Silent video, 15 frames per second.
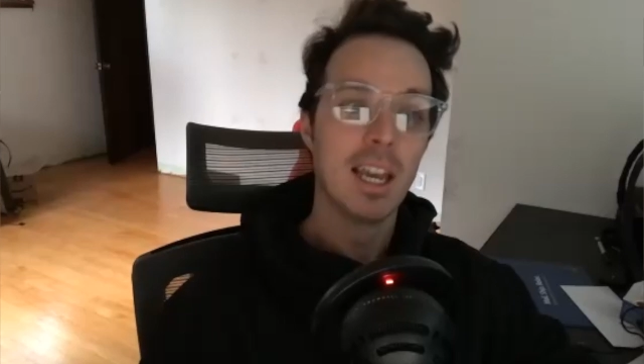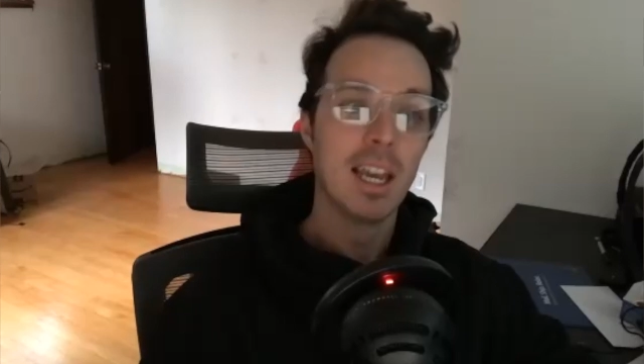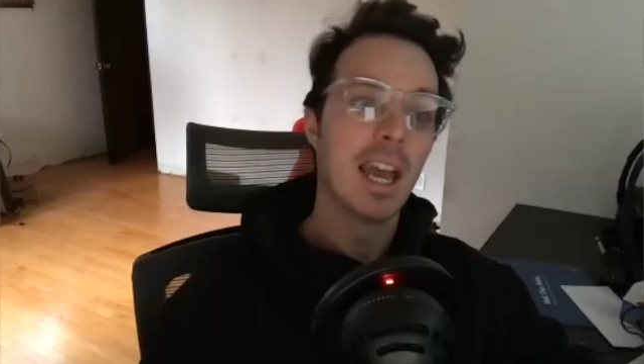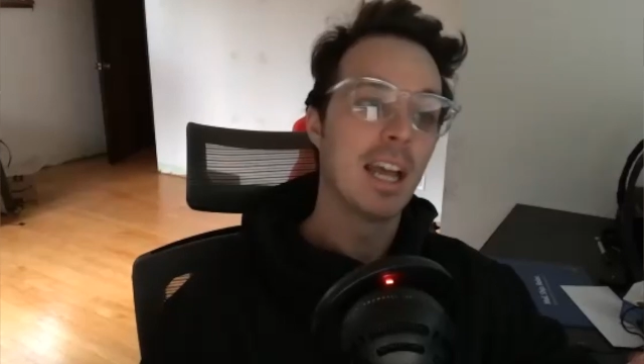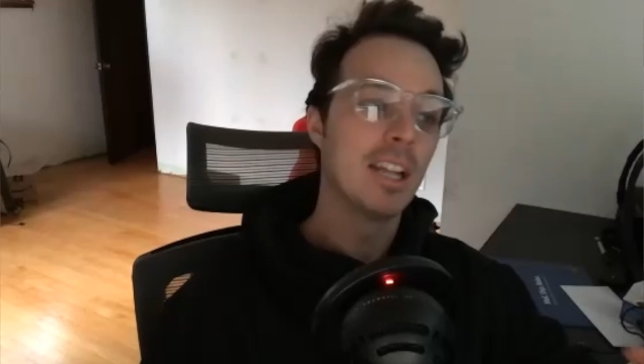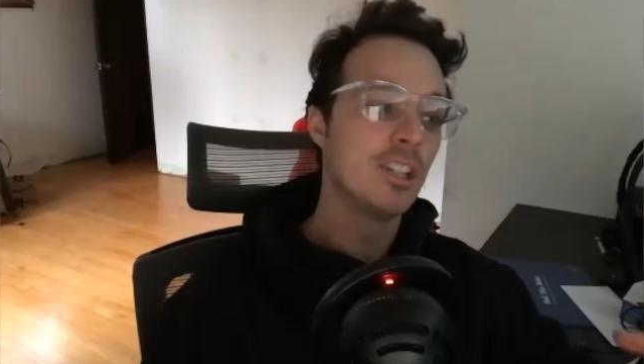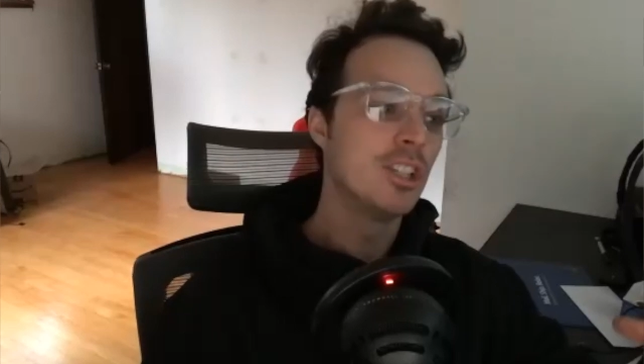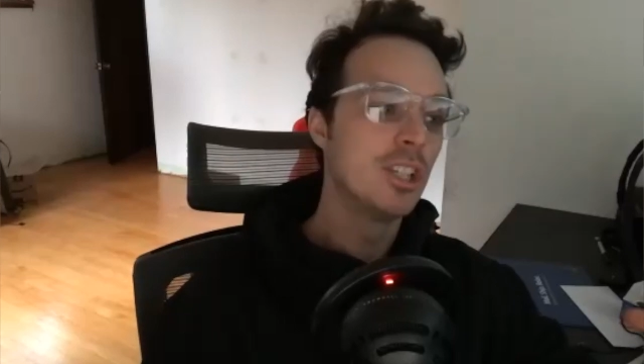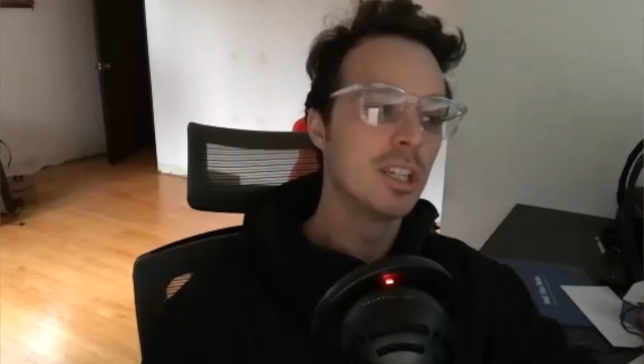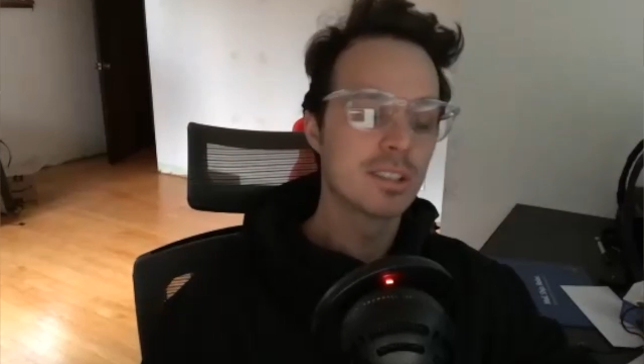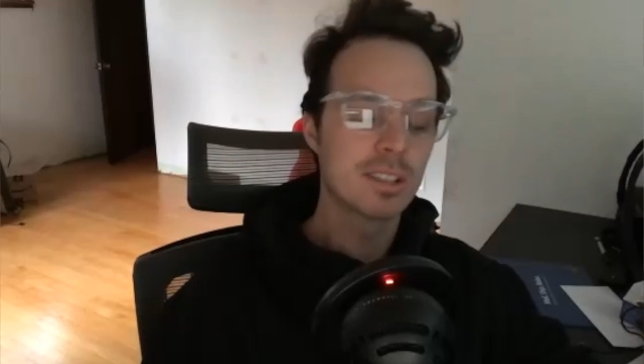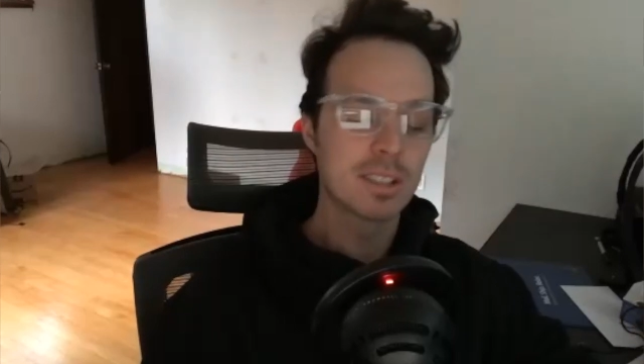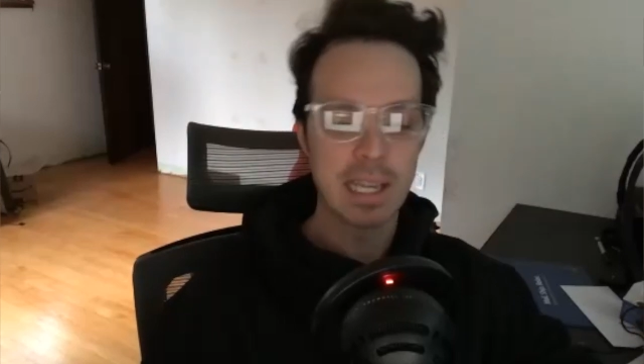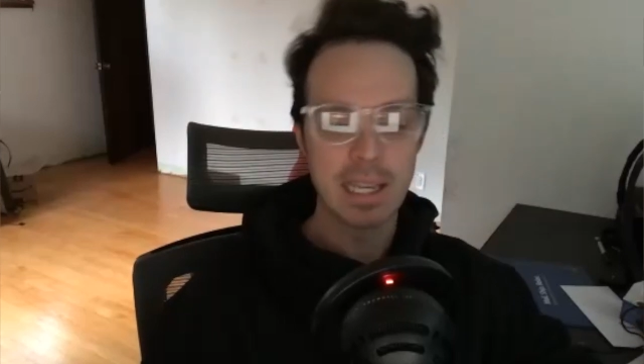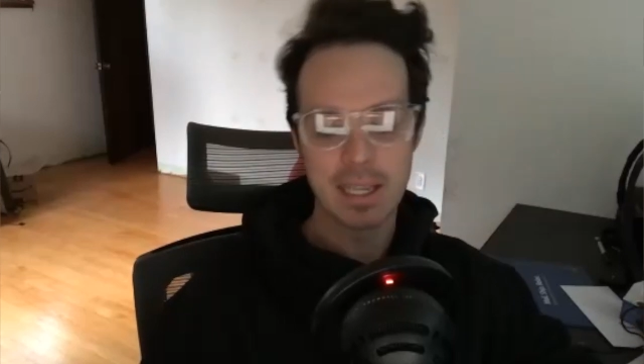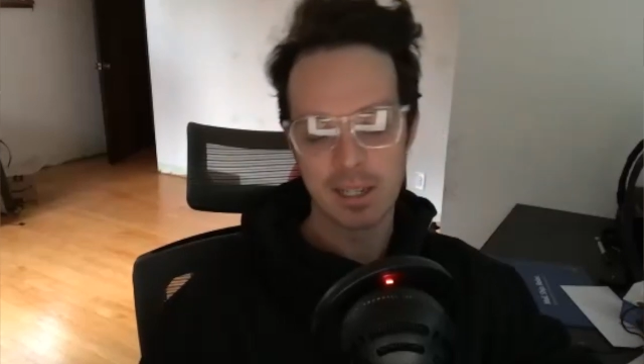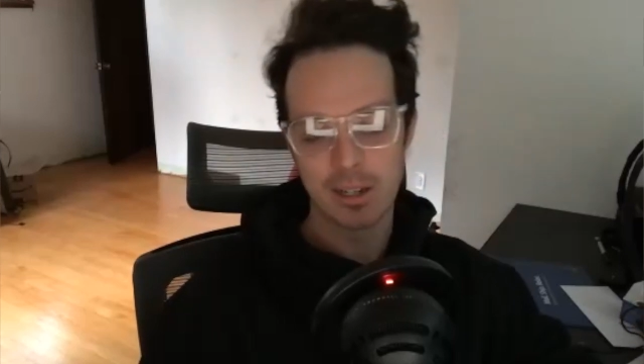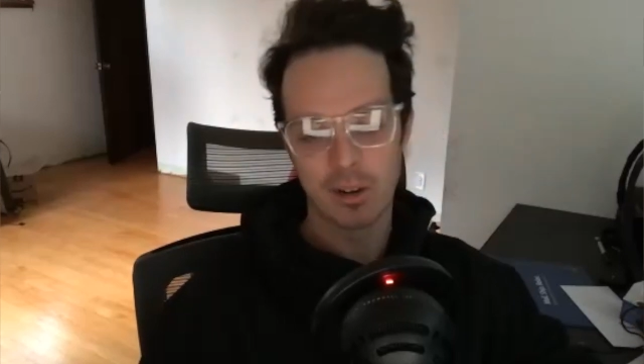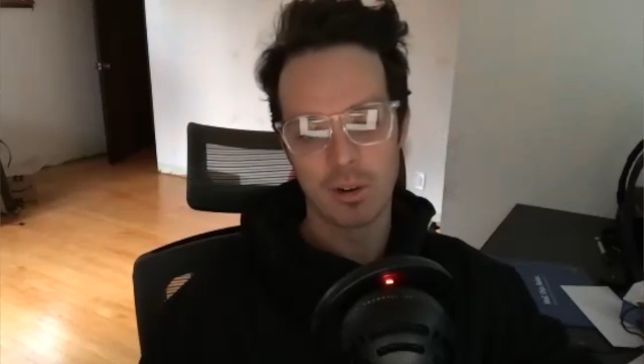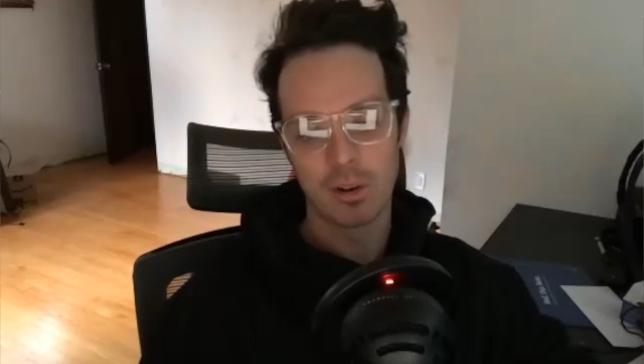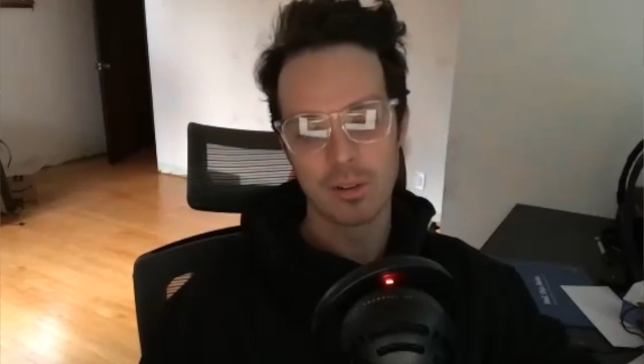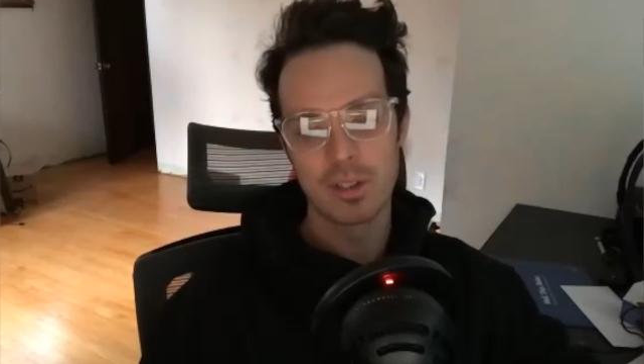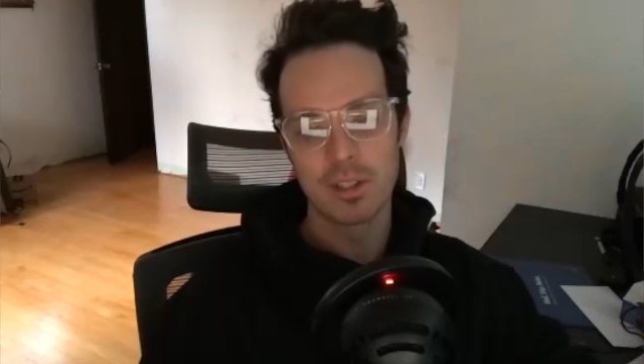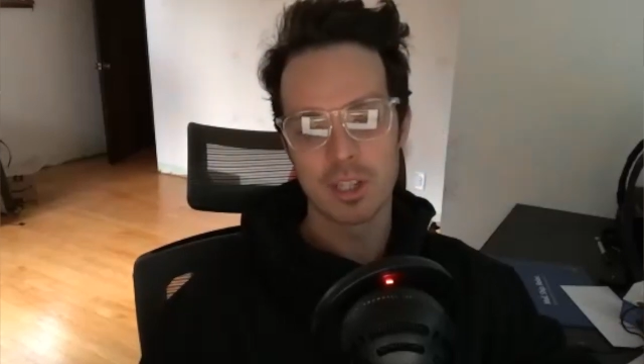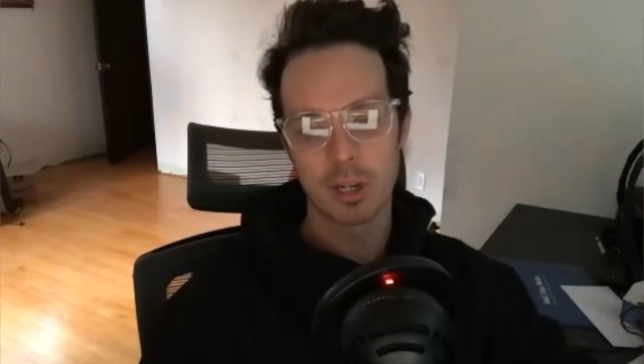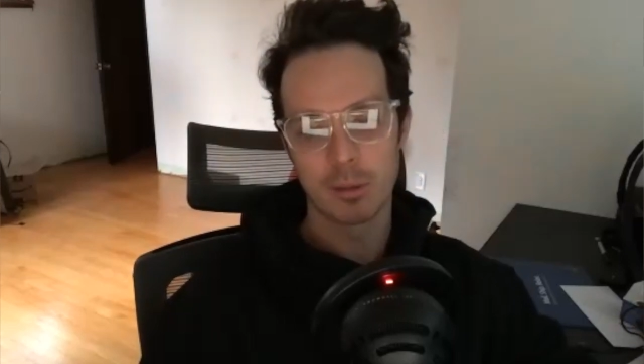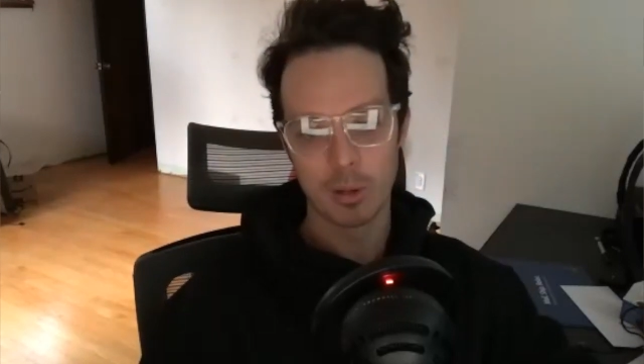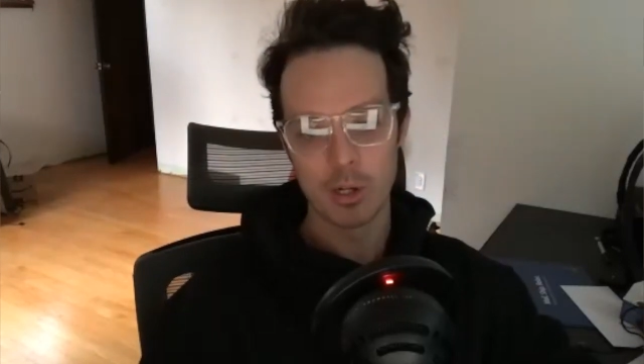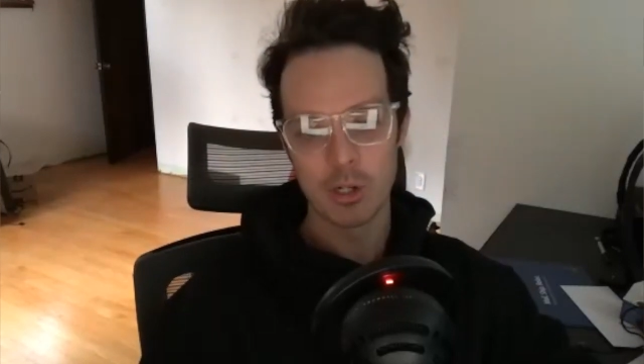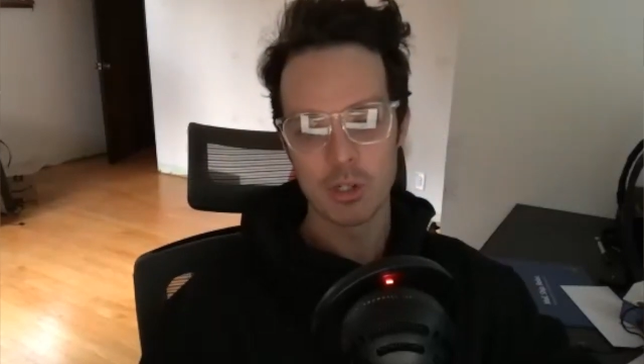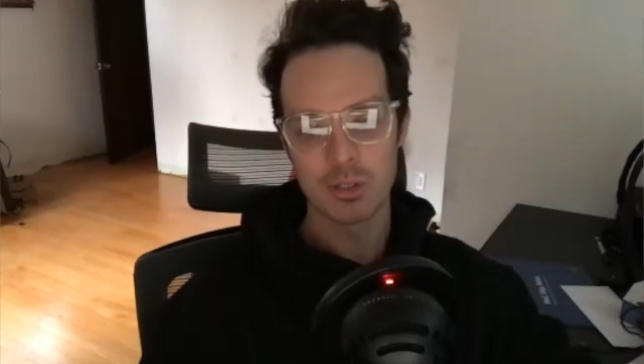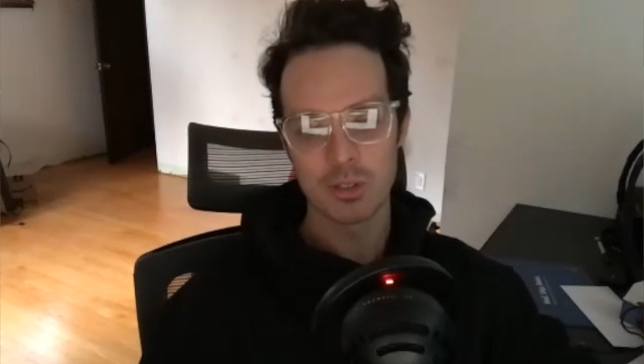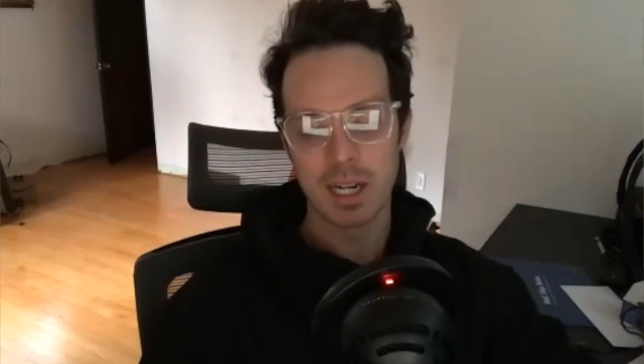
had just taken all this commercial